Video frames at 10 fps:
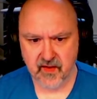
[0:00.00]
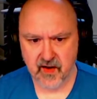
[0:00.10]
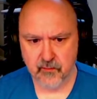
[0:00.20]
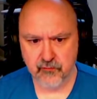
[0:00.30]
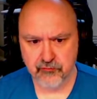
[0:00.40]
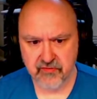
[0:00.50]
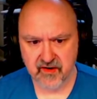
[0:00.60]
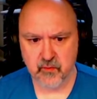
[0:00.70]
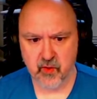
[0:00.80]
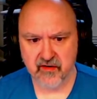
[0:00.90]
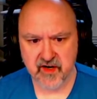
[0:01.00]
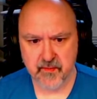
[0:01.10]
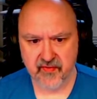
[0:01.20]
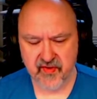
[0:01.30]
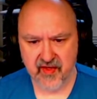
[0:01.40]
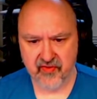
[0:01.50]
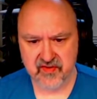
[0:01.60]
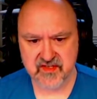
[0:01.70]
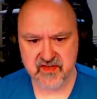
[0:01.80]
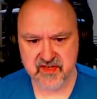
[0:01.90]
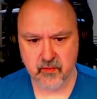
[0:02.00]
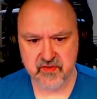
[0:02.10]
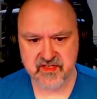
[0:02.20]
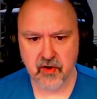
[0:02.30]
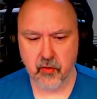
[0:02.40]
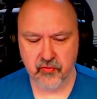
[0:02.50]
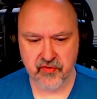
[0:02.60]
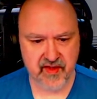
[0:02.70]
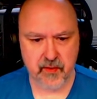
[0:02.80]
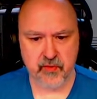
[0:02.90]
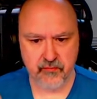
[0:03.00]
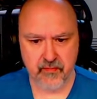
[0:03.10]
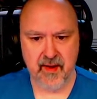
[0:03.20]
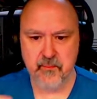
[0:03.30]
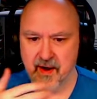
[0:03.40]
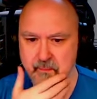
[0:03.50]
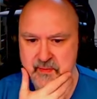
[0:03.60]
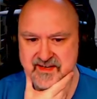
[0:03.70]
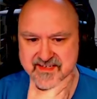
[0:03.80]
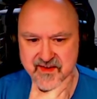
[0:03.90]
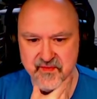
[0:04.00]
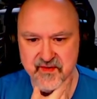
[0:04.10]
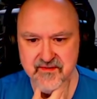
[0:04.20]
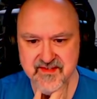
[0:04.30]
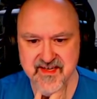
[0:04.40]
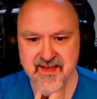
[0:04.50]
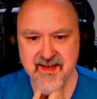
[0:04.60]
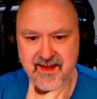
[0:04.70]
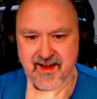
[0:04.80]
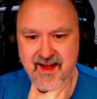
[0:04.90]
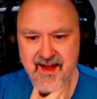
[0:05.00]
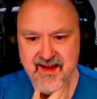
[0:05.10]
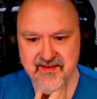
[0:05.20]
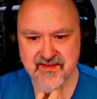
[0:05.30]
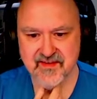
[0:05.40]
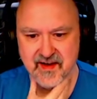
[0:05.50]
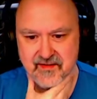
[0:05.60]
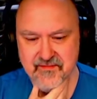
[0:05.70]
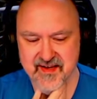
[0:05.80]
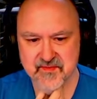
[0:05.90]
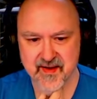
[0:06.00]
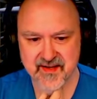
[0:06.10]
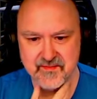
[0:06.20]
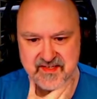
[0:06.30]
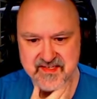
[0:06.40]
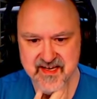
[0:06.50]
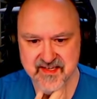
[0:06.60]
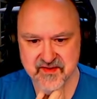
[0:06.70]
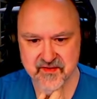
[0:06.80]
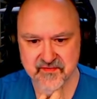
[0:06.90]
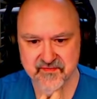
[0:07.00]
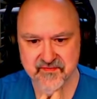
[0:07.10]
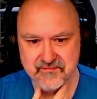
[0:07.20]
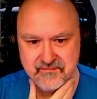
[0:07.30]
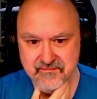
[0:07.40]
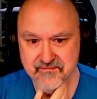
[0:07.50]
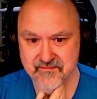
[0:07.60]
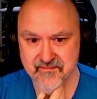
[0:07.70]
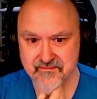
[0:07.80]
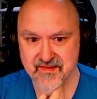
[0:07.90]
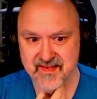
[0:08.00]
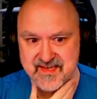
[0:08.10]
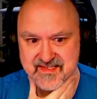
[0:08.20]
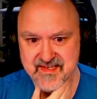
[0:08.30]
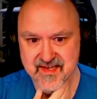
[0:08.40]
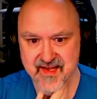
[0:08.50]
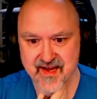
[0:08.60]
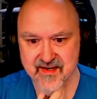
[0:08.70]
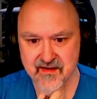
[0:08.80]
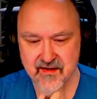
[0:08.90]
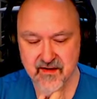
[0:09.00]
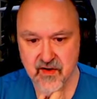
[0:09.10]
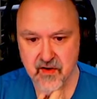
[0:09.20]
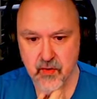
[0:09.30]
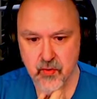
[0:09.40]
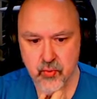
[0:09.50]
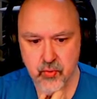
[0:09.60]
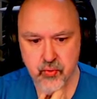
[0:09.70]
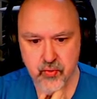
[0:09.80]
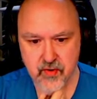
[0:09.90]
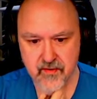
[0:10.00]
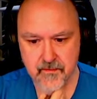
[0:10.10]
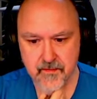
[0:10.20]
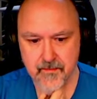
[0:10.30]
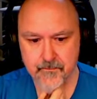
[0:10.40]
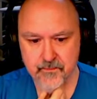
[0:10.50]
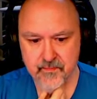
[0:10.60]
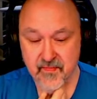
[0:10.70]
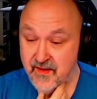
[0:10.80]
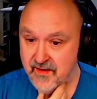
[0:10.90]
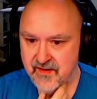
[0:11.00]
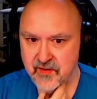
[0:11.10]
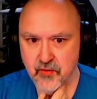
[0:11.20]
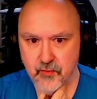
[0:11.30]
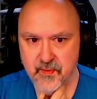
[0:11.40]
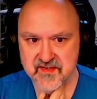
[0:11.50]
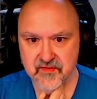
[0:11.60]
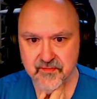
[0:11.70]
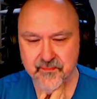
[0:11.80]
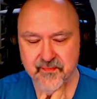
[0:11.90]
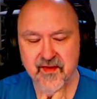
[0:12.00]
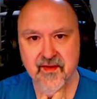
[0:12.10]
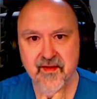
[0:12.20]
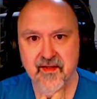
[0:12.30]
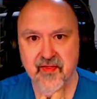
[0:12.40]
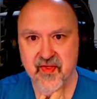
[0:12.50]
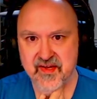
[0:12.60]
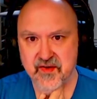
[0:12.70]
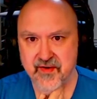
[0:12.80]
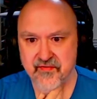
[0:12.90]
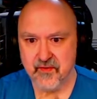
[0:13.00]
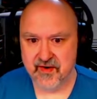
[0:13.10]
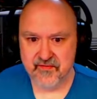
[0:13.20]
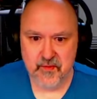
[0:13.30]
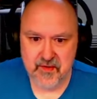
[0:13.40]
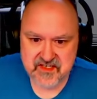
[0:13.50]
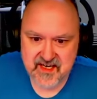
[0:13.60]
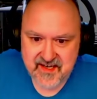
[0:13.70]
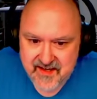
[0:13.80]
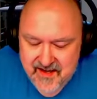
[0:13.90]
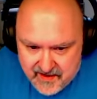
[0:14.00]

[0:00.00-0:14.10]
I'm really worried about the others because I was told that they would ramp up in difficulty and, you know, expect them to take sort of less than that. Whew! Cool puzzle. Thank you, everyone, for watching.